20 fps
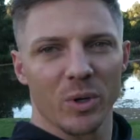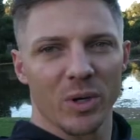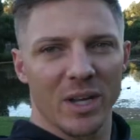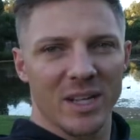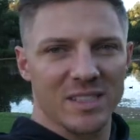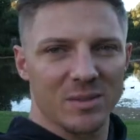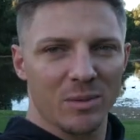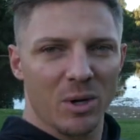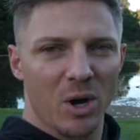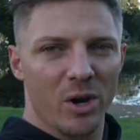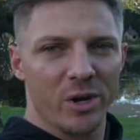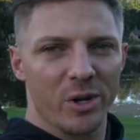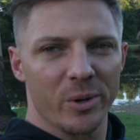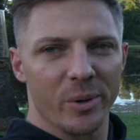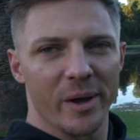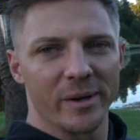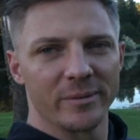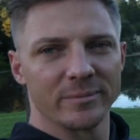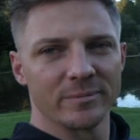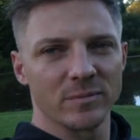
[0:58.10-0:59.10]
we're gonna get some
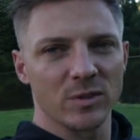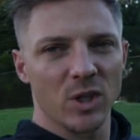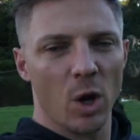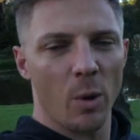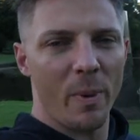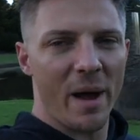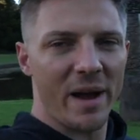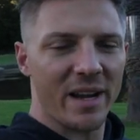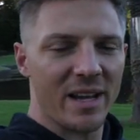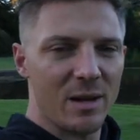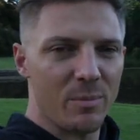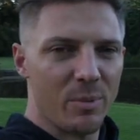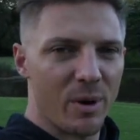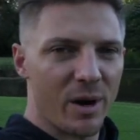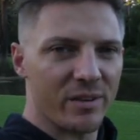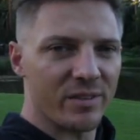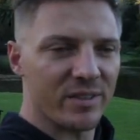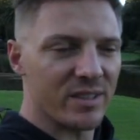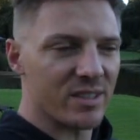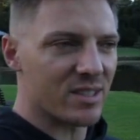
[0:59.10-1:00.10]
cardio in, go back, eat
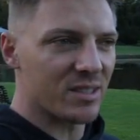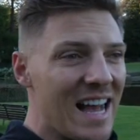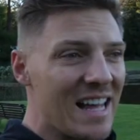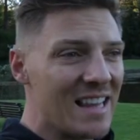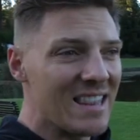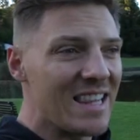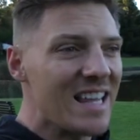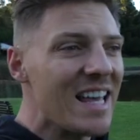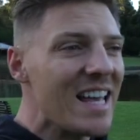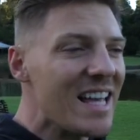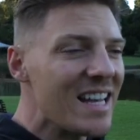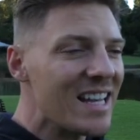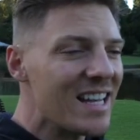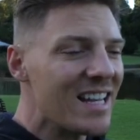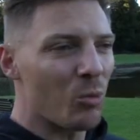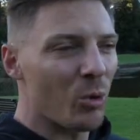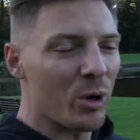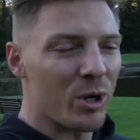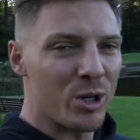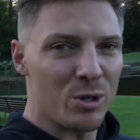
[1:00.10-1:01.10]
breakfast, and then
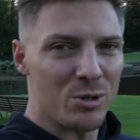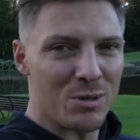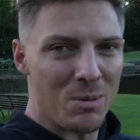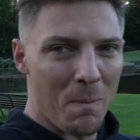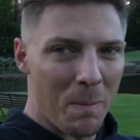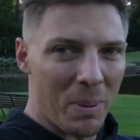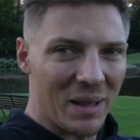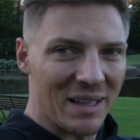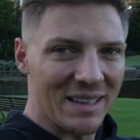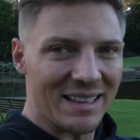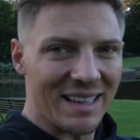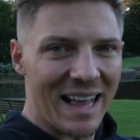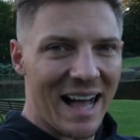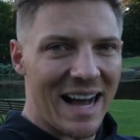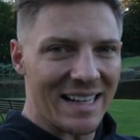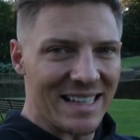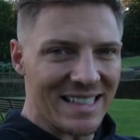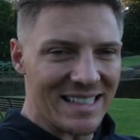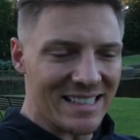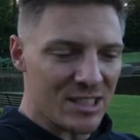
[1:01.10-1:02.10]
we're gonna do some
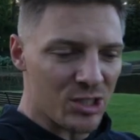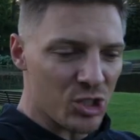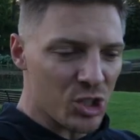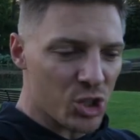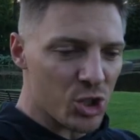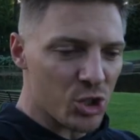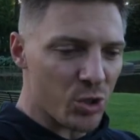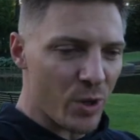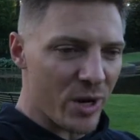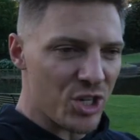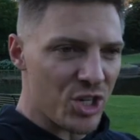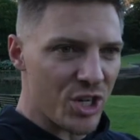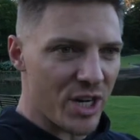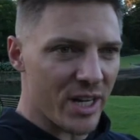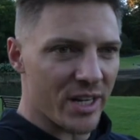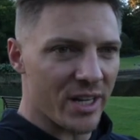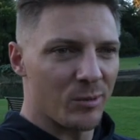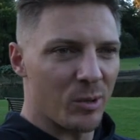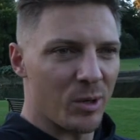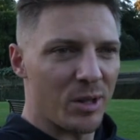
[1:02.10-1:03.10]
Pilates and
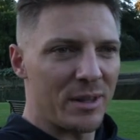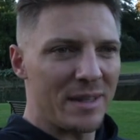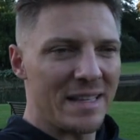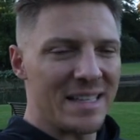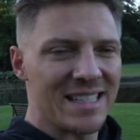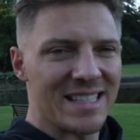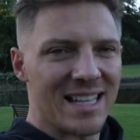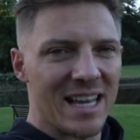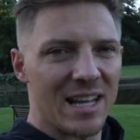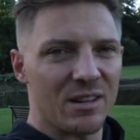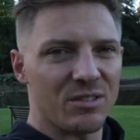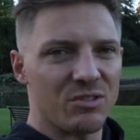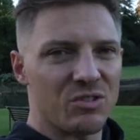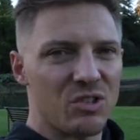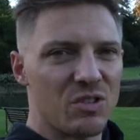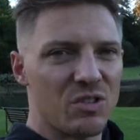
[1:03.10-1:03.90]
stretching, one of these kind of